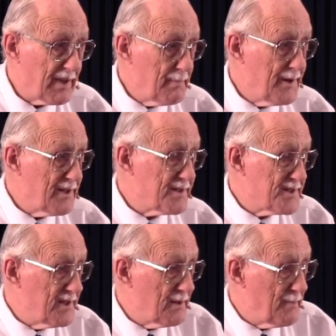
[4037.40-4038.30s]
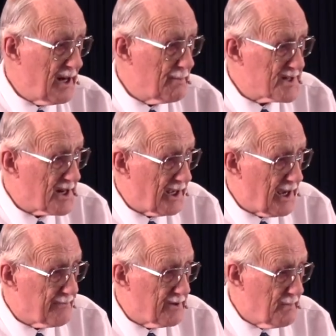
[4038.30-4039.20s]
Ever committed a sin or made a
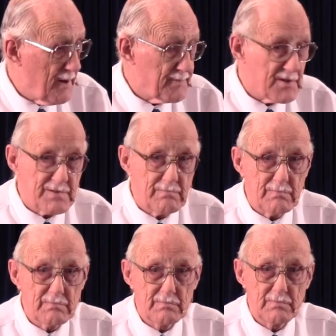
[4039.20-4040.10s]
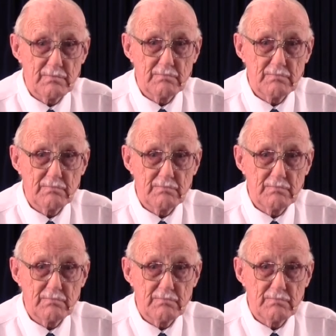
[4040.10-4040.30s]
mistake after your baptism?